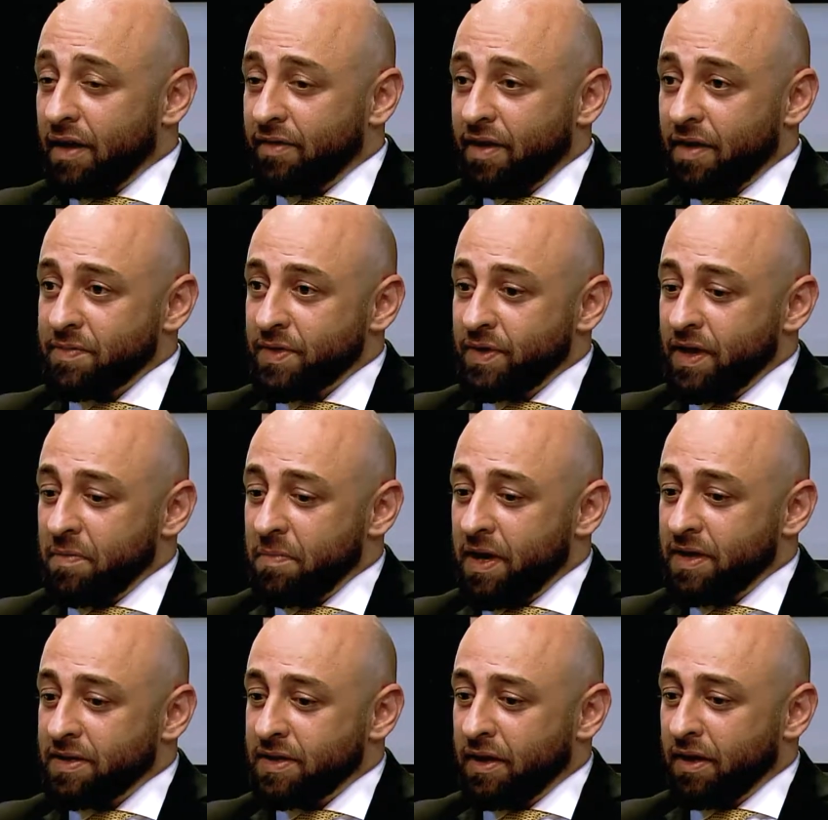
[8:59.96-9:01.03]
is absolutely
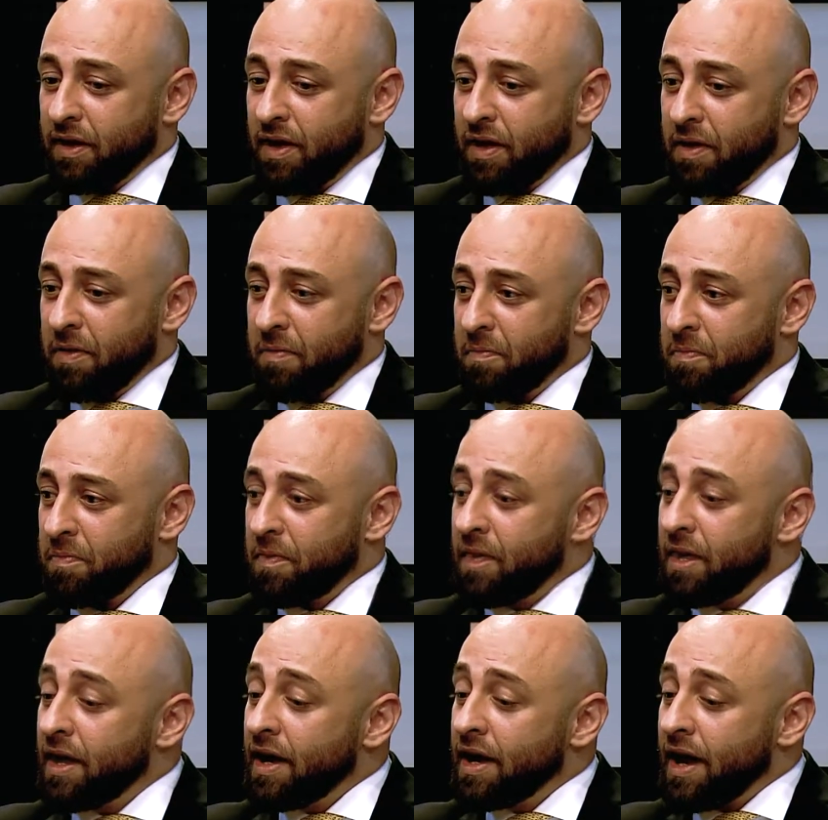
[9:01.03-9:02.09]
amazing.
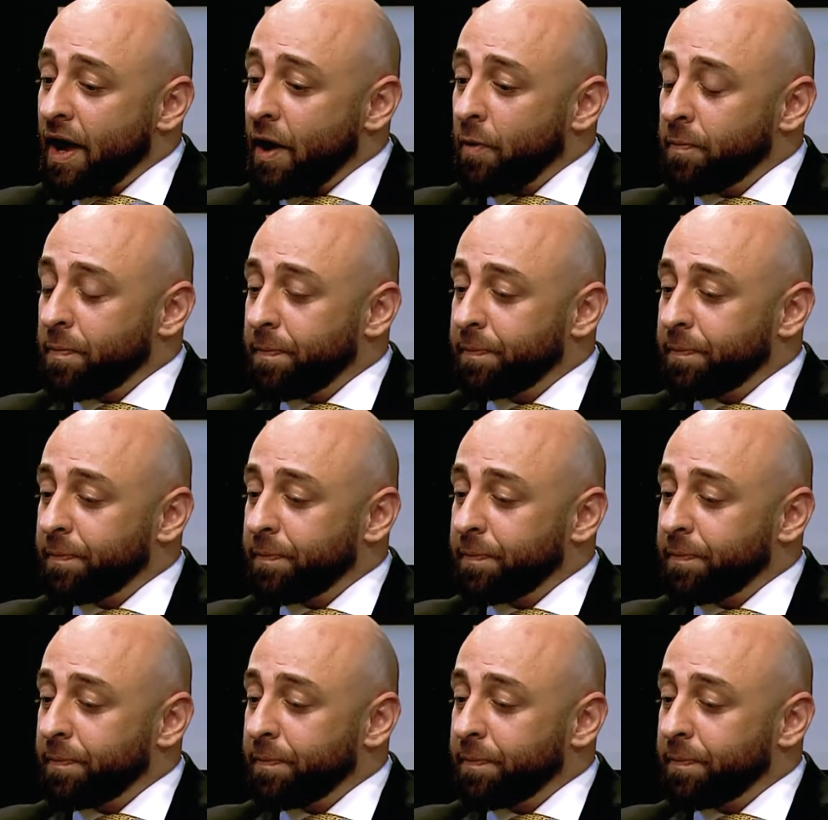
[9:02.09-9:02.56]
Now,